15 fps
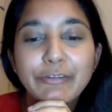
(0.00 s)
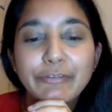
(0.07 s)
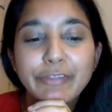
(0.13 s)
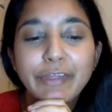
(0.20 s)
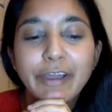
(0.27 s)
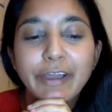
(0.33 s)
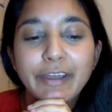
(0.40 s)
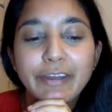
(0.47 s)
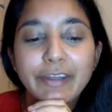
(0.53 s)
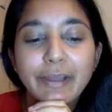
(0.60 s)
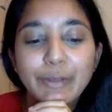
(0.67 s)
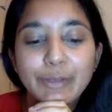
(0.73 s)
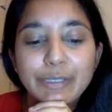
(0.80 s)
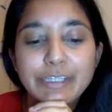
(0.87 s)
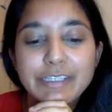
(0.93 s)
that
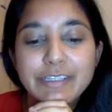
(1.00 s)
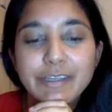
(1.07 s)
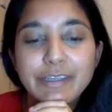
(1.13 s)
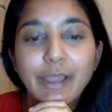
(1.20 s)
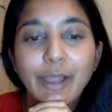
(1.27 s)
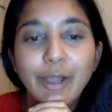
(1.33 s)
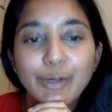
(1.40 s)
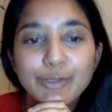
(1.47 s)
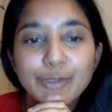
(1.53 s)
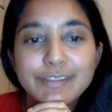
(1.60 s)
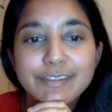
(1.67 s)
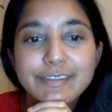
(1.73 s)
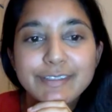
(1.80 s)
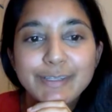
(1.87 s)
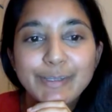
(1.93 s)
LED house
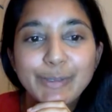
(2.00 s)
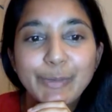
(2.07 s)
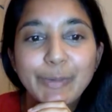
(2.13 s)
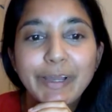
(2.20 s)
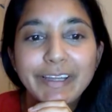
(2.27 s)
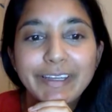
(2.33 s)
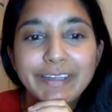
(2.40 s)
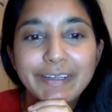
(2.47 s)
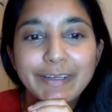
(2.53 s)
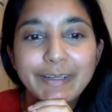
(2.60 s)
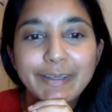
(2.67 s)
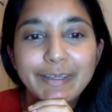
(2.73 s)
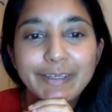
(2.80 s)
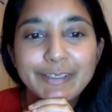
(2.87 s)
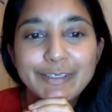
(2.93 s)
silhouette. I
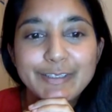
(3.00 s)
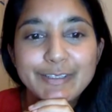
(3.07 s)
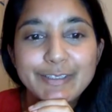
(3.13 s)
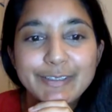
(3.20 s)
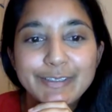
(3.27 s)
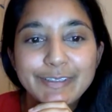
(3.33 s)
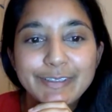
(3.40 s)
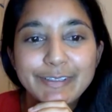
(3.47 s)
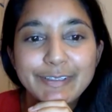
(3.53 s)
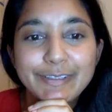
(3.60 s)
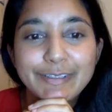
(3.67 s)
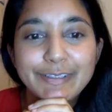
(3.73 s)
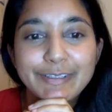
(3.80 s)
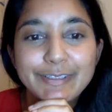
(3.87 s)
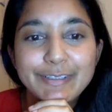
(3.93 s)
think it's
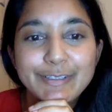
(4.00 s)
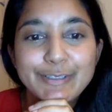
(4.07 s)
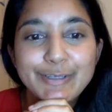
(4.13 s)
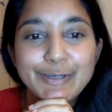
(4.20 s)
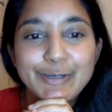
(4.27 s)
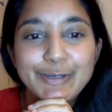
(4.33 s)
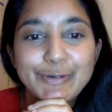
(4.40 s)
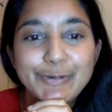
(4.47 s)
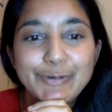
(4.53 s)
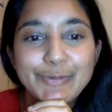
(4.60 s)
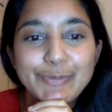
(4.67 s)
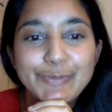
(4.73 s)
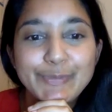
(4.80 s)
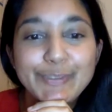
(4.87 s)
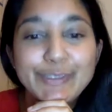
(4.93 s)

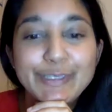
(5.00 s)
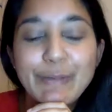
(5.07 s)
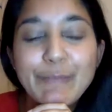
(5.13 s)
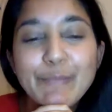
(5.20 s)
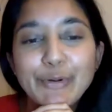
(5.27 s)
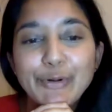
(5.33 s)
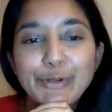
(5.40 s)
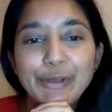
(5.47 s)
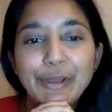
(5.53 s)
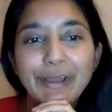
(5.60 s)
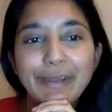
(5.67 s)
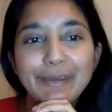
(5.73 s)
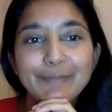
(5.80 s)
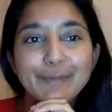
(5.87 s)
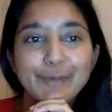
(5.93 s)
so simple
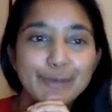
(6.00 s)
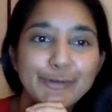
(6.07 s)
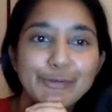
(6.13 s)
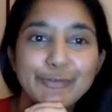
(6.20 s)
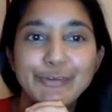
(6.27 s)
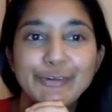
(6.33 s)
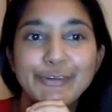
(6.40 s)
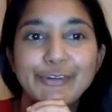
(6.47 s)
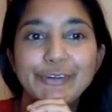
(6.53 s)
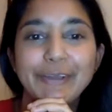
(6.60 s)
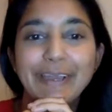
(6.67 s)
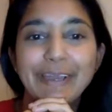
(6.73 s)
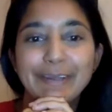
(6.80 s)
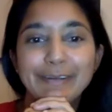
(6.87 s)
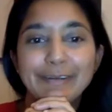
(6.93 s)
and beautiful
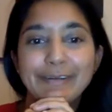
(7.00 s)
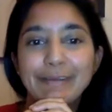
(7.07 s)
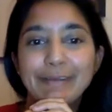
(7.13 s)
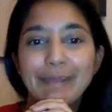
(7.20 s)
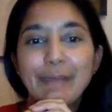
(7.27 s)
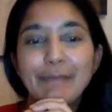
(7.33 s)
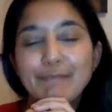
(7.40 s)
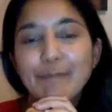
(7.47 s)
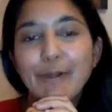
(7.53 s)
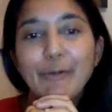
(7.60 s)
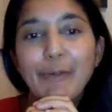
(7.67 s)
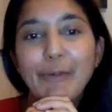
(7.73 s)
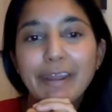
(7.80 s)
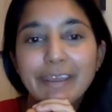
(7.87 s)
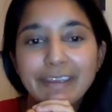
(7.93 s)
and
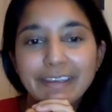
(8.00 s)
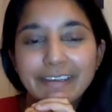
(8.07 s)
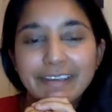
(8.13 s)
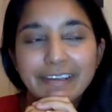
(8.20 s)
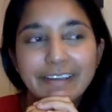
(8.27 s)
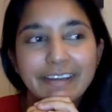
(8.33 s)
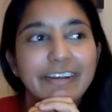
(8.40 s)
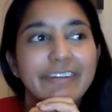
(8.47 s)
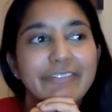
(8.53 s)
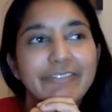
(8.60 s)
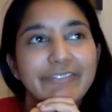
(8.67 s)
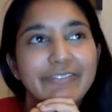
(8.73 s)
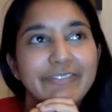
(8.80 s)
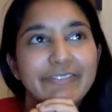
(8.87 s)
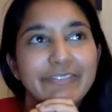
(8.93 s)
poetic.
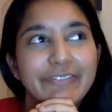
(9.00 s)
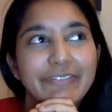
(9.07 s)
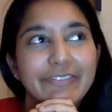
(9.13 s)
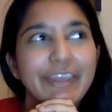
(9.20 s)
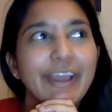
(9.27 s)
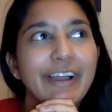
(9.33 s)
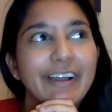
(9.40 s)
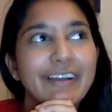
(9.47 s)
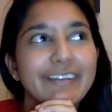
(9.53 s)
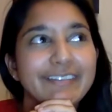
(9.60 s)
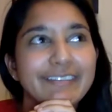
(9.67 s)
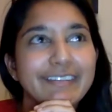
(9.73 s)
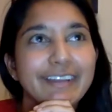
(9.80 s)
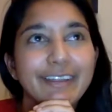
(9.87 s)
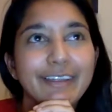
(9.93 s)
Yeah,
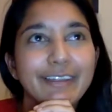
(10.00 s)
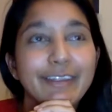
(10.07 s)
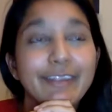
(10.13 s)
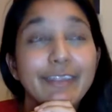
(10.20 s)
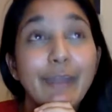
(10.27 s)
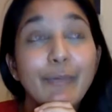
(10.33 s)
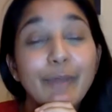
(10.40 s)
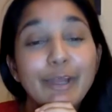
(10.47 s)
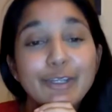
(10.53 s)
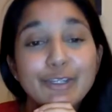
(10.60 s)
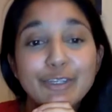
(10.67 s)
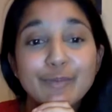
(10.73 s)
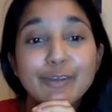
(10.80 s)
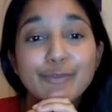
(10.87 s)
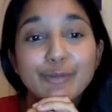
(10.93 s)
I think that would
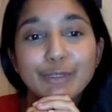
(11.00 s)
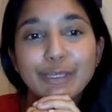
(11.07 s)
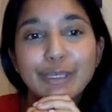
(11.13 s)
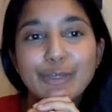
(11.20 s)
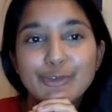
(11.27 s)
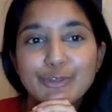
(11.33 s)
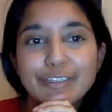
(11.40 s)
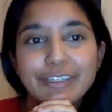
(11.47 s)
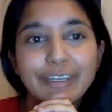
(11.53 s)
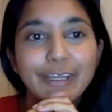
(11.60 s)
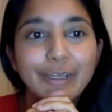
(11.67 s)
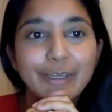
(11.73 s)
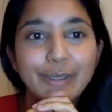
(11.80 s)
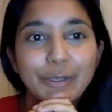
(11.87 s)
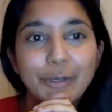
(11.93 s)
actually be really interesting
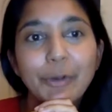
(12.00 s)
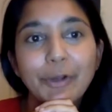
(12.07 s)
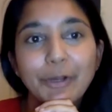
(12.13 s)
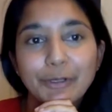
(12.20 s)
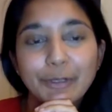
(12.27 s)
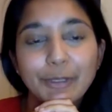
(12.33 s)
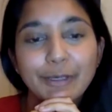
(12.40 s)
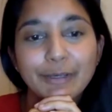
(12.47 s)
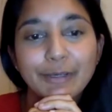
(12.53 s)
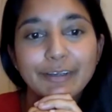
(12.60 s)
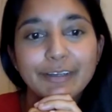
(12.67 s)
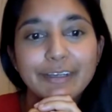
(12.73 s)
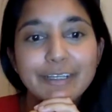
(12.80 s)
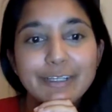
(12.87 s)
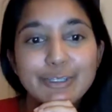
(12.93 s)
in New York, like a
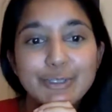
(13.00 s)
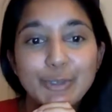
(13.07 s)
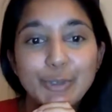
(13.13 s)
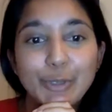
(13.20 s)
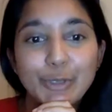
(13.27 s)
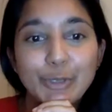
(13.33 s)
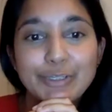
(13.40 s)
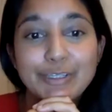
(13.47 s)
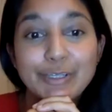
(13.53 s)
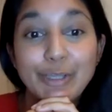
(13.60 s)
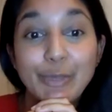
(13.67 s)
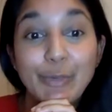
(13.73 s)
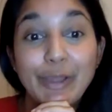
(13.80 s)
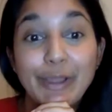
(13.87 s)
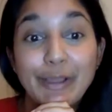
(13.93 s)
solar
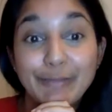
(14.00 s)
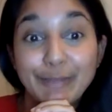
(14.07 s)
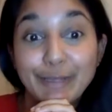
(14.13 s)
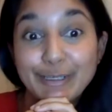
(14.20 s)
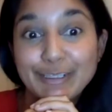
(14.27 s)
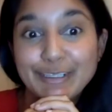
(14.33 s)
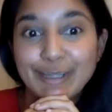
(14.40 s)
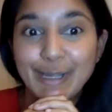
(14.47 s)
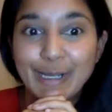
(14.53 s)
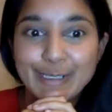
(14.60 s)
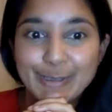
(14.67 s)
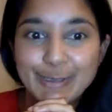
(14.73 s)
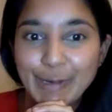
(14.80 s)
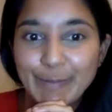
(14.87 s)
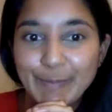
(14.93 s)
silhouette of like a
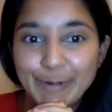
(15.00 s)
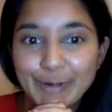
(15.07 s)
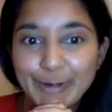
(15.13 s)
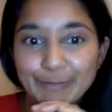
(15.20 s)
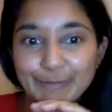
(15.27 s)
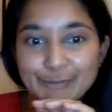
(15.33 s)
skyscraper of